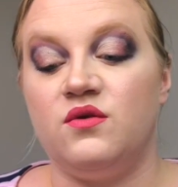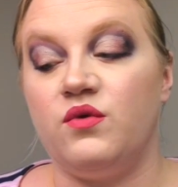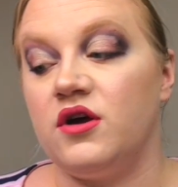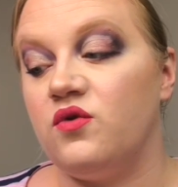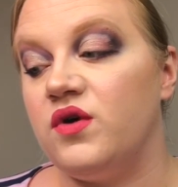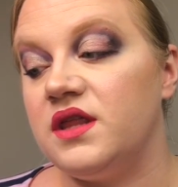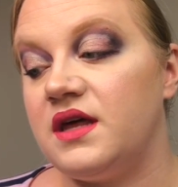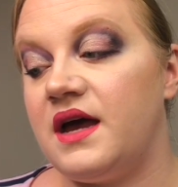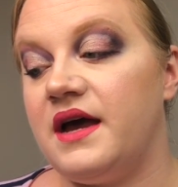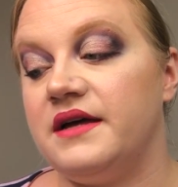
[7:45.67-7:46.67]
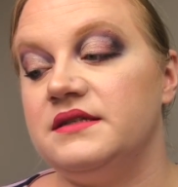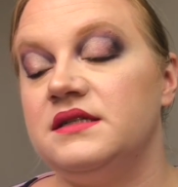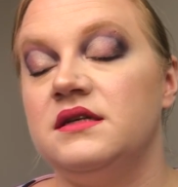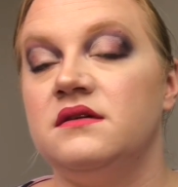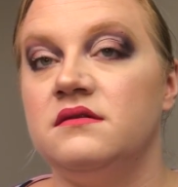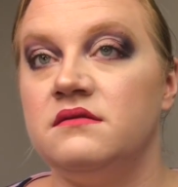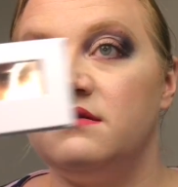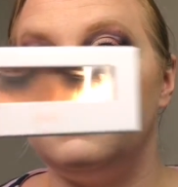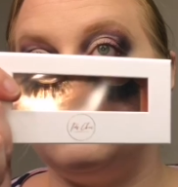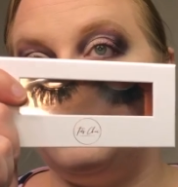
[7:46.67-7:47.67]
to work with as
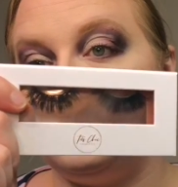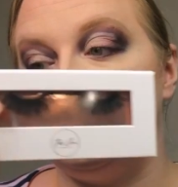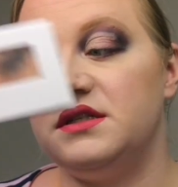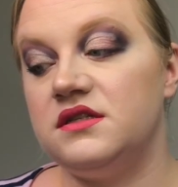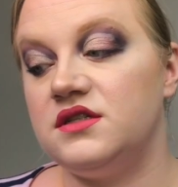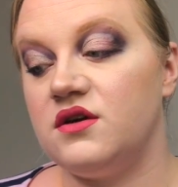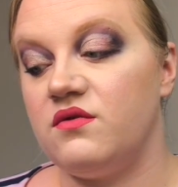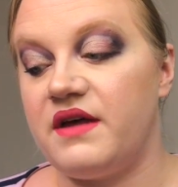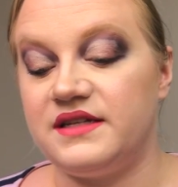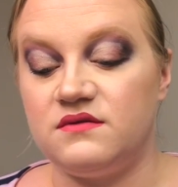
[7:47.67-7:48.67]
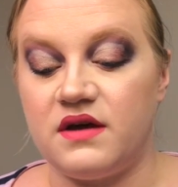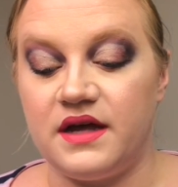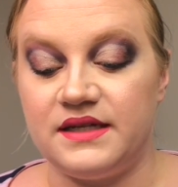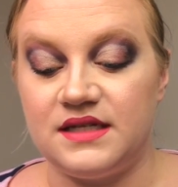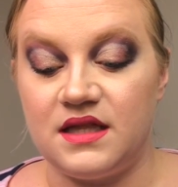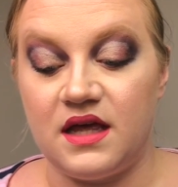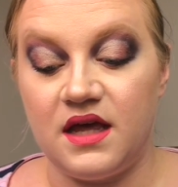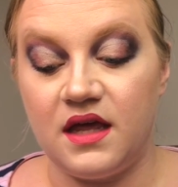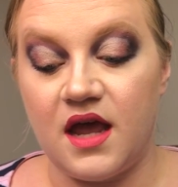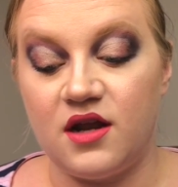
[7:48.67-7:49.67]
the Fierce. So that's why it's in the
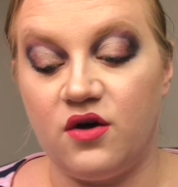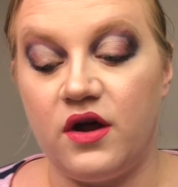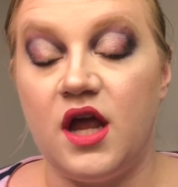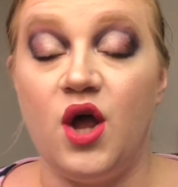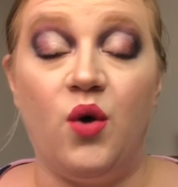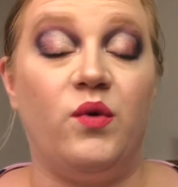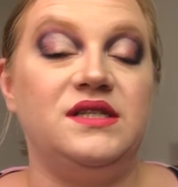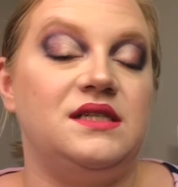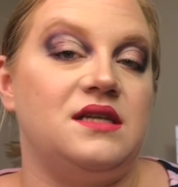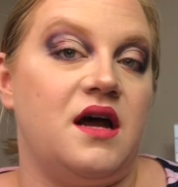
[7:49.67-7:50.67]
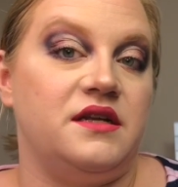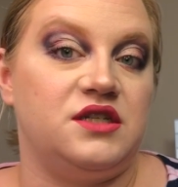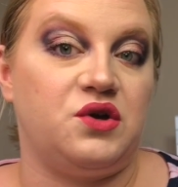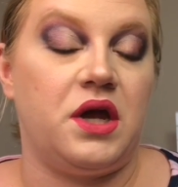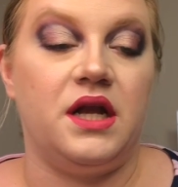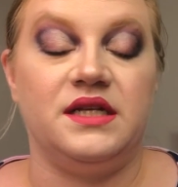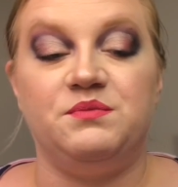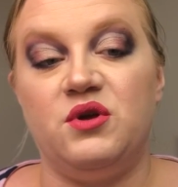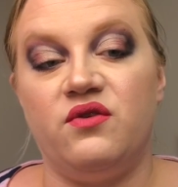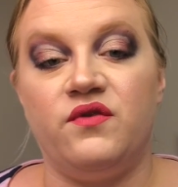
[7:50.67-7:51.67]
egg category. Once it's on, it's great. It's
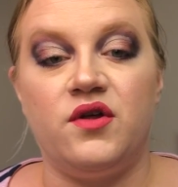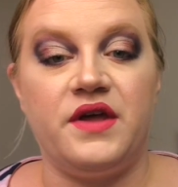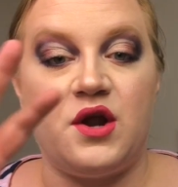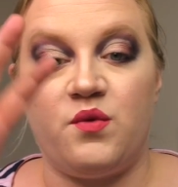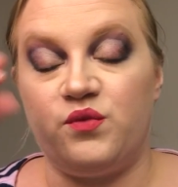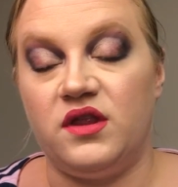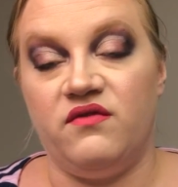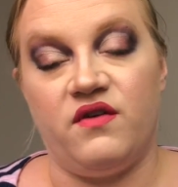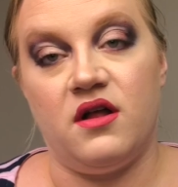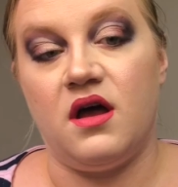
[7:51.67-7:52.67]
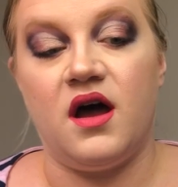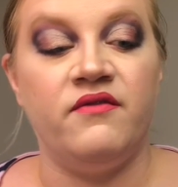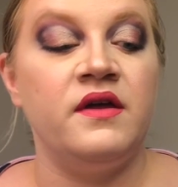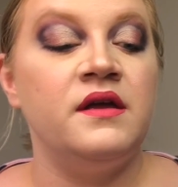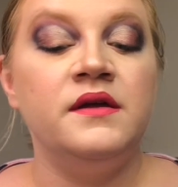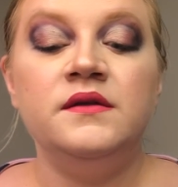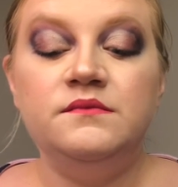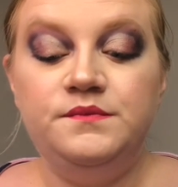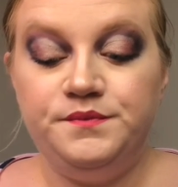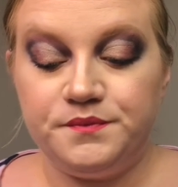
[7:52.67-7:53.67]
beautiful. They don't really fall off.
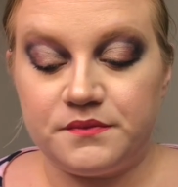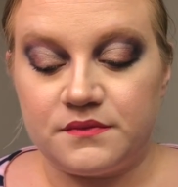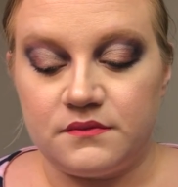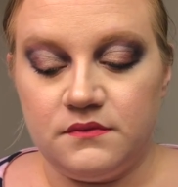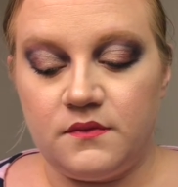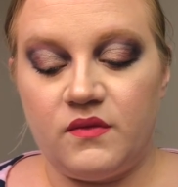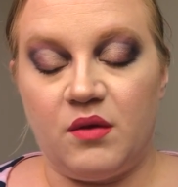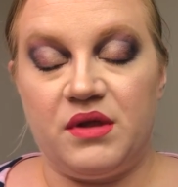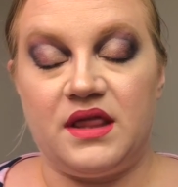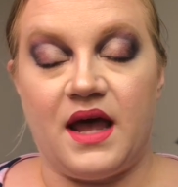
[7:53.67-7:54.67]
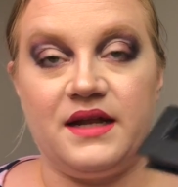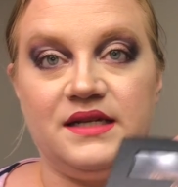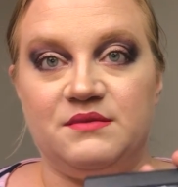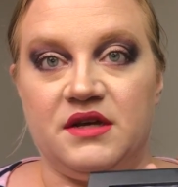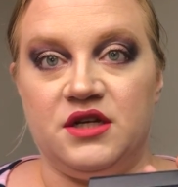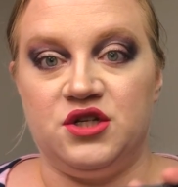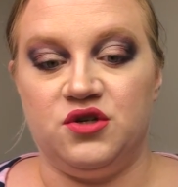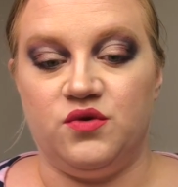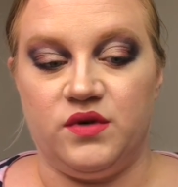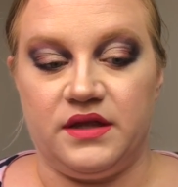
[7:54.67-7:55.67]
But that is my
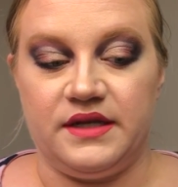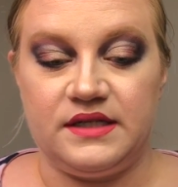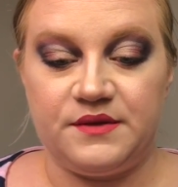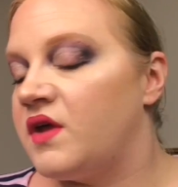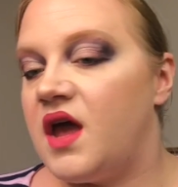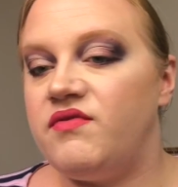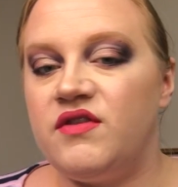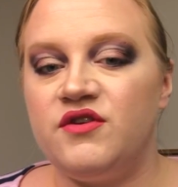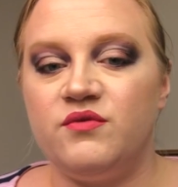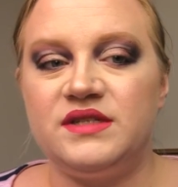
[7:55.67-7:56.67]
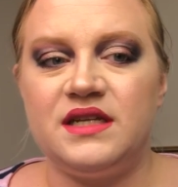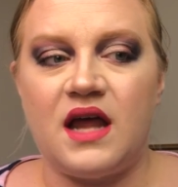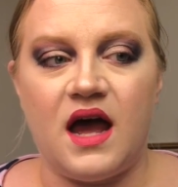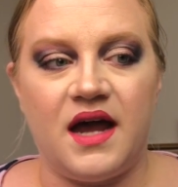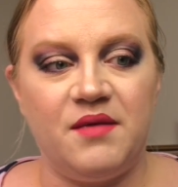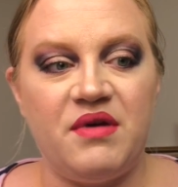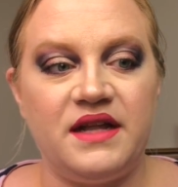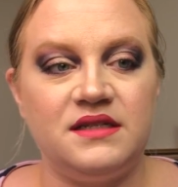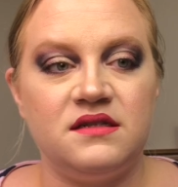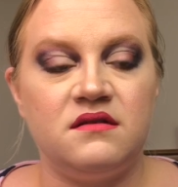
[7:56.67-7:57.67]
issue with this. And then there was an eye
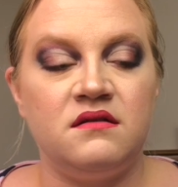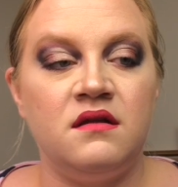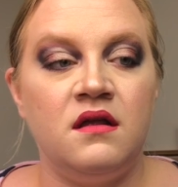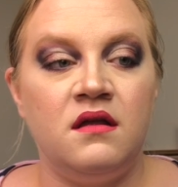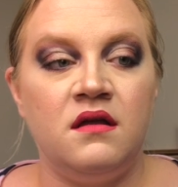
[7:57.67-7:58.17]
pencil